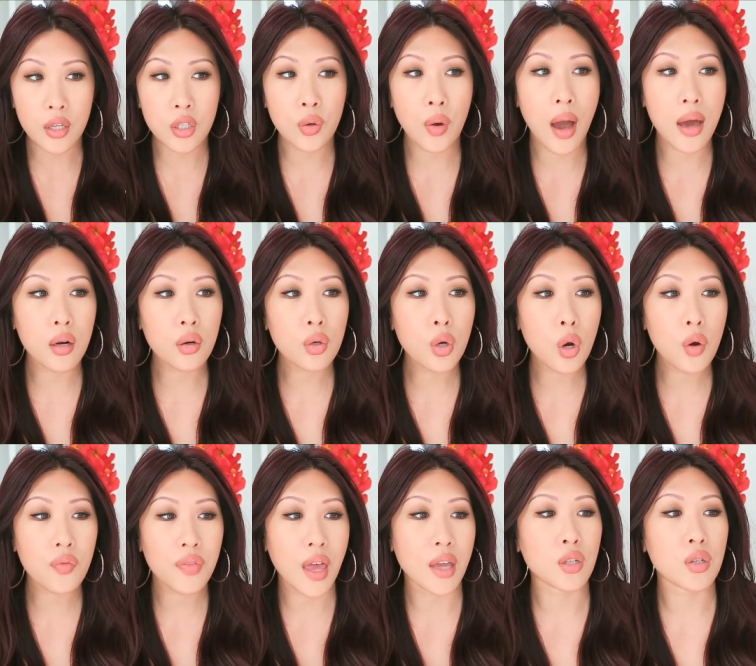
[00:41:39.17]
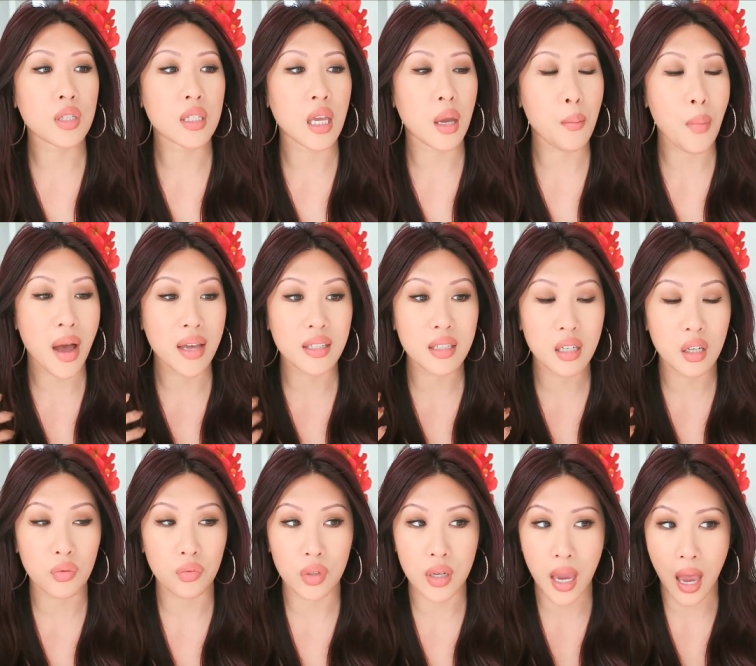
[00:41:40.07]
So I don't know if that's just like my
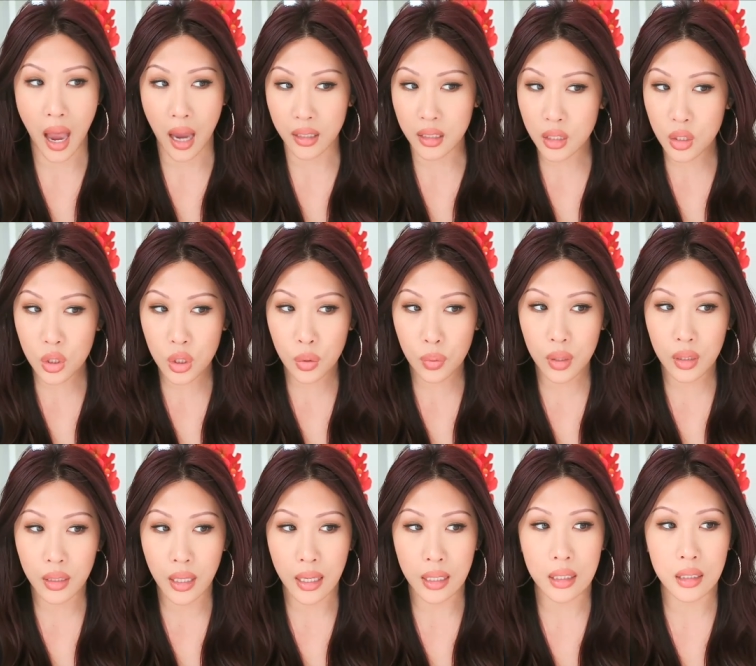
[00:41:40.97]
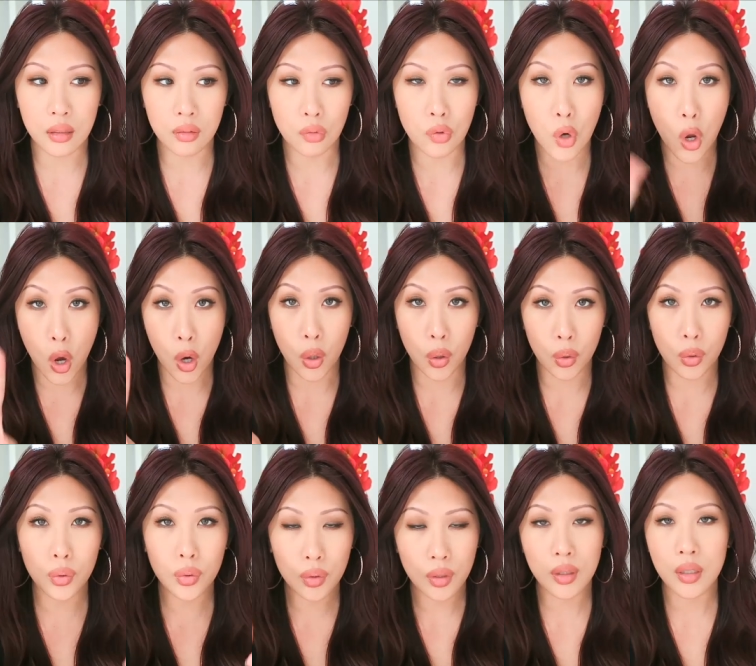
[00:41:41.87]
skin reacting to it, like
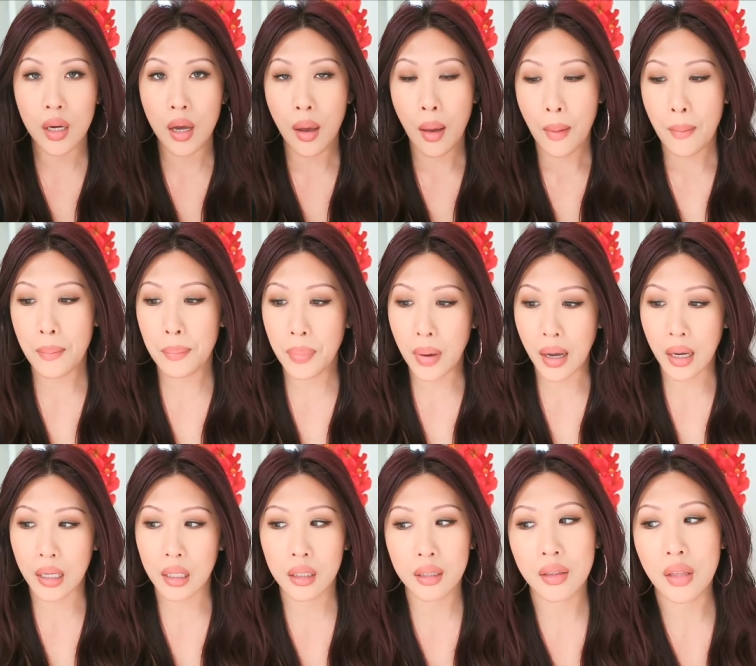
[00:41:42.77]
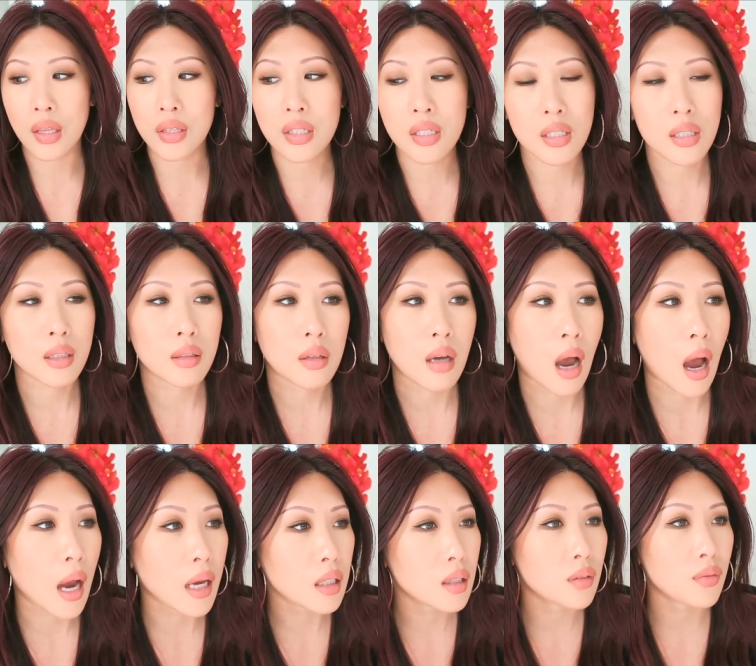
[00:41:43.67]
no, but that's
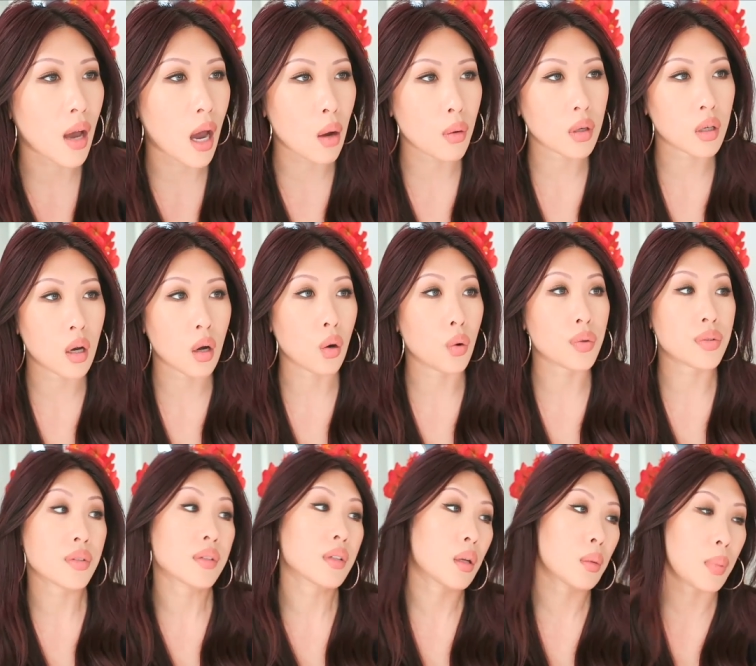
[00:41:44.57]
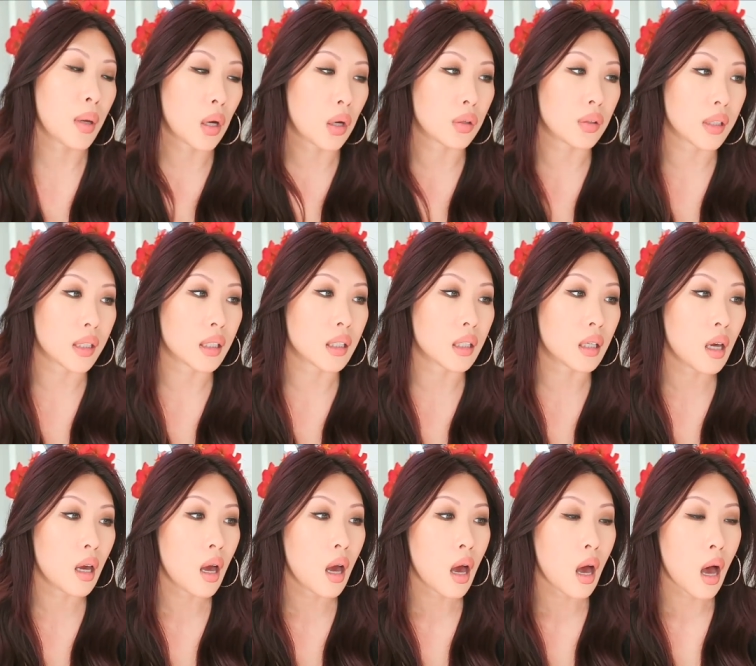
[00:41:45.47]
kind of how it goes and apparently
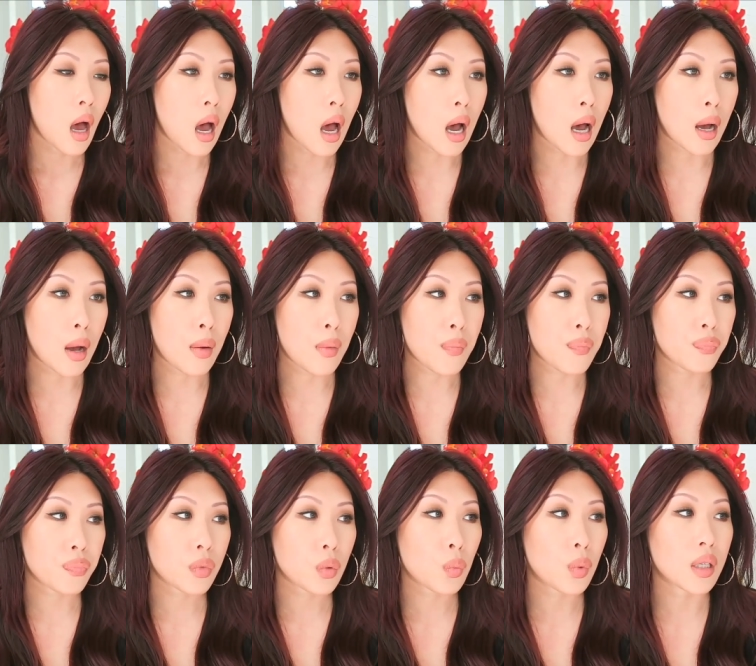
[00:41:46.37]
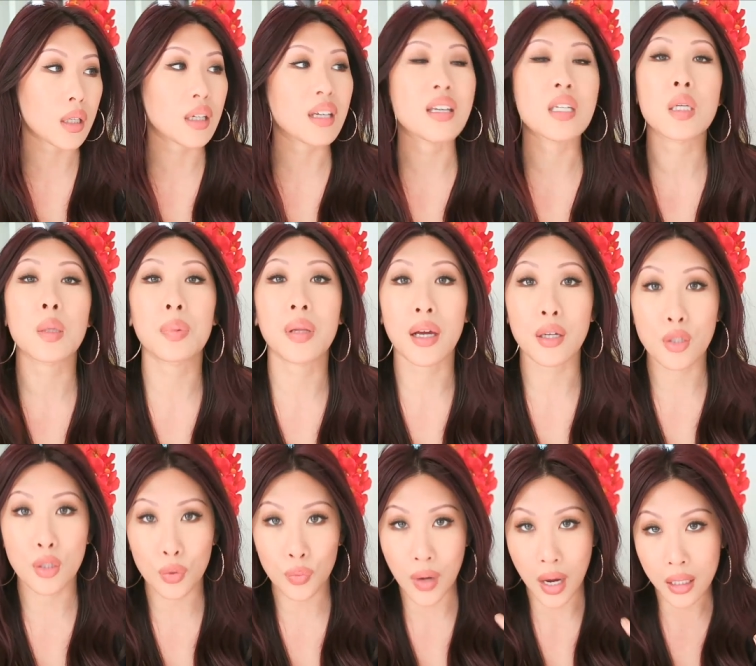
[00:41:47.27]
um, when it is applied
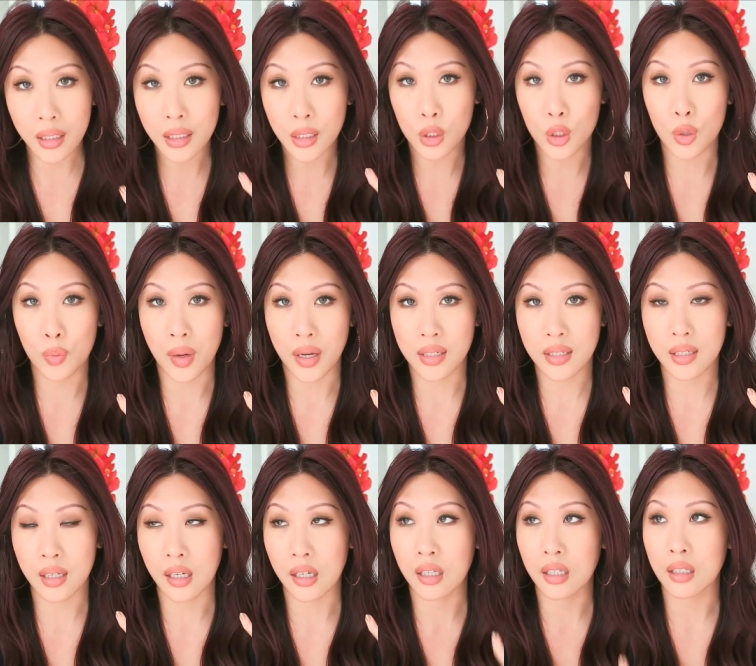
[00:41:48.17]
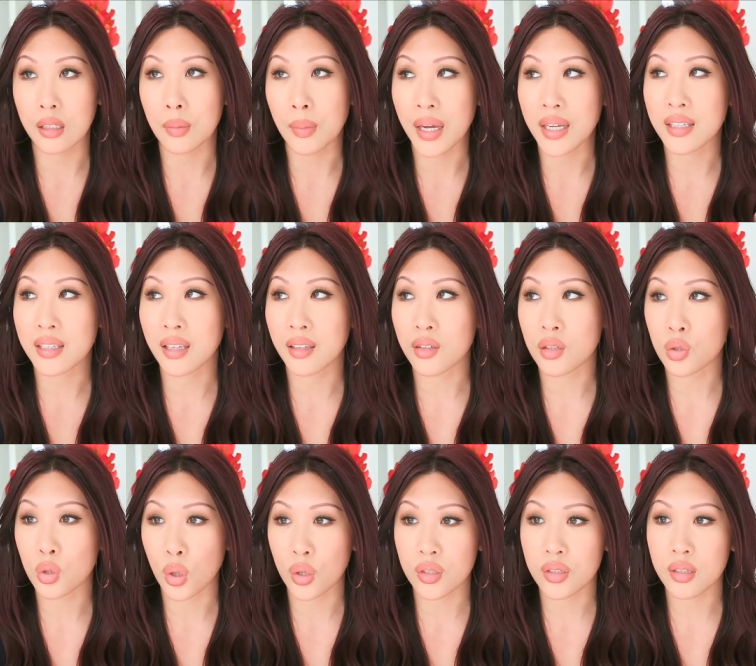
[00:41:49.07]
directly to my skin, my skin
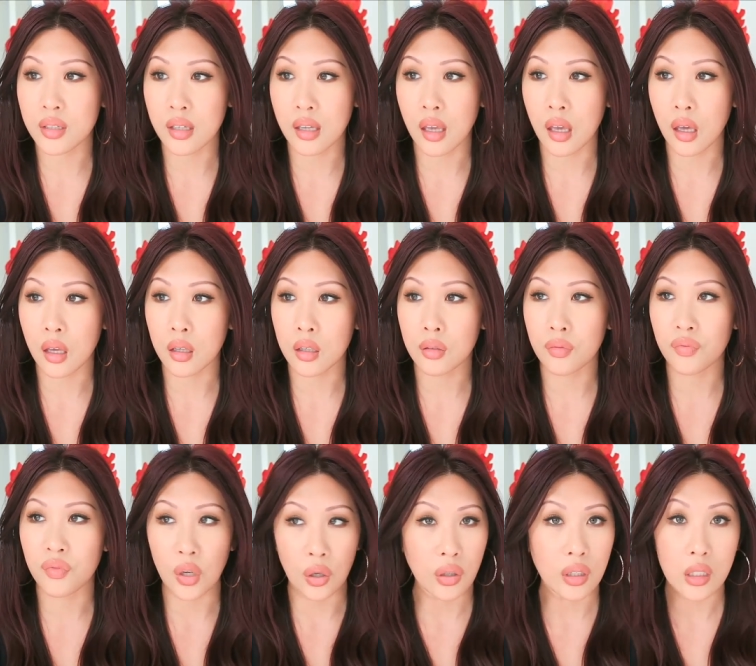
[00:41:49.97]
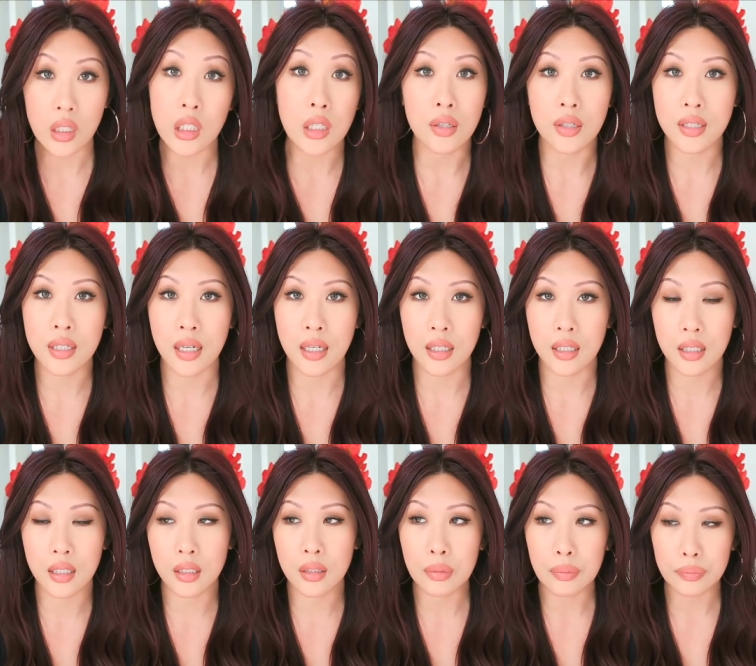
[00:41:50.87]
starts to get very
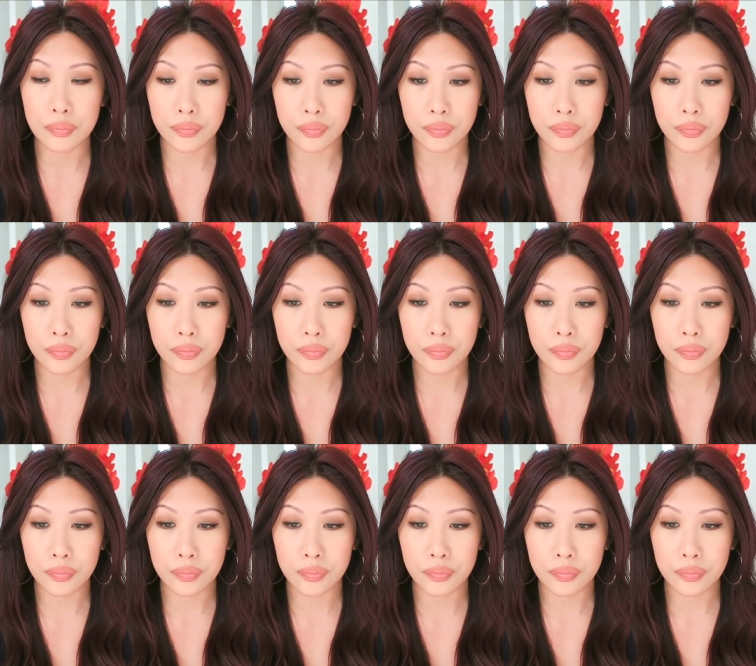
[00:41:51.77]
irritated.